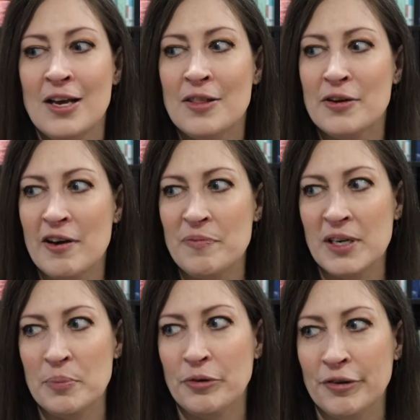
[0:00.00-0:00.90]
though I've been
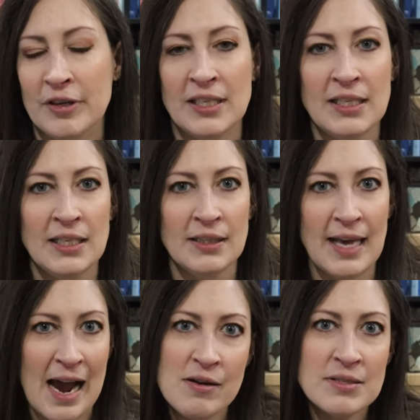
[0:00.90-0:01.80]
a pretty
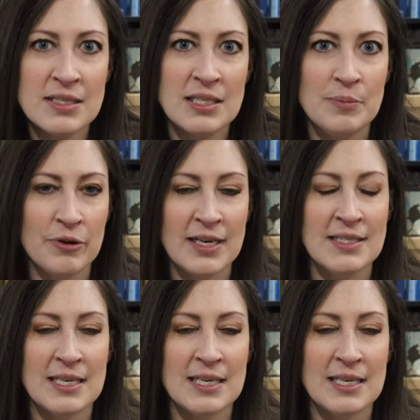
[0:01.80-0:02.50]
lousy brand